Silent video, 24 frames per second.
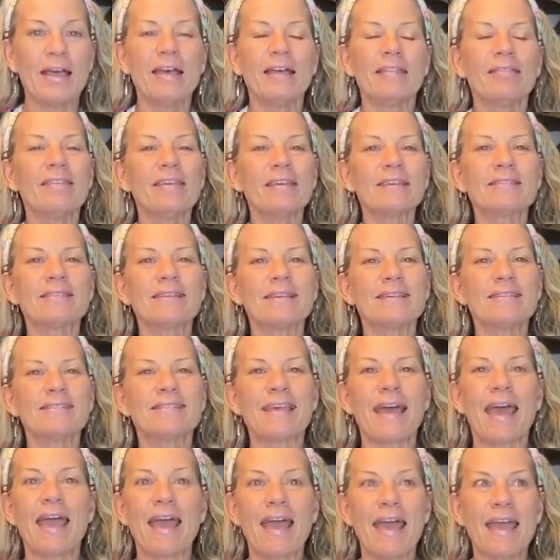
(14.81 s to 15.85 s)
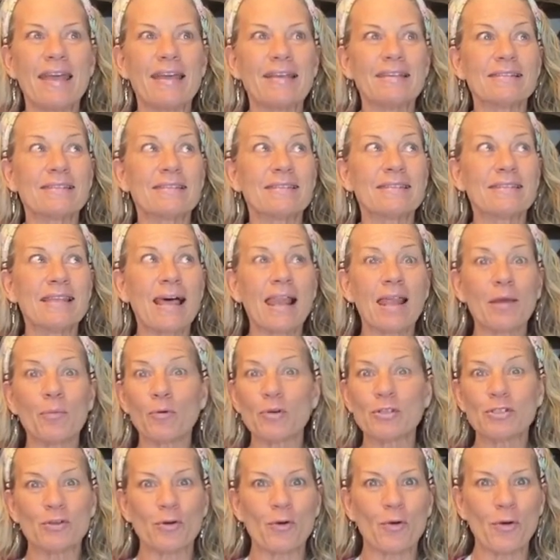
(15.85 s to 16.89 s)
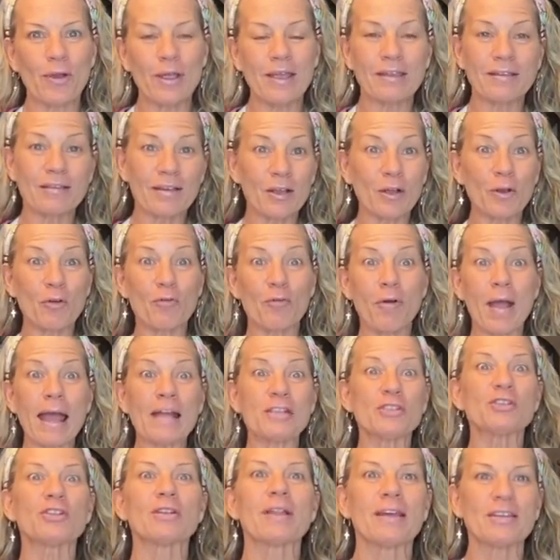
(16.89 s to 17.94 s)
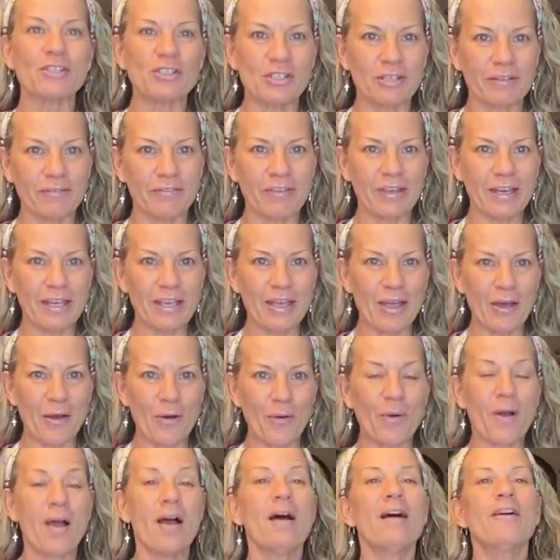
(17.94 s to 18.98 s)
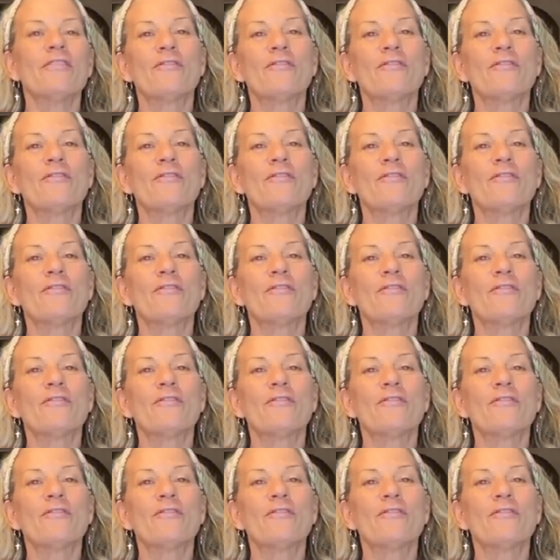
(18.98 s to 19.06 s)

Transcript: This is a celebratory congratulation video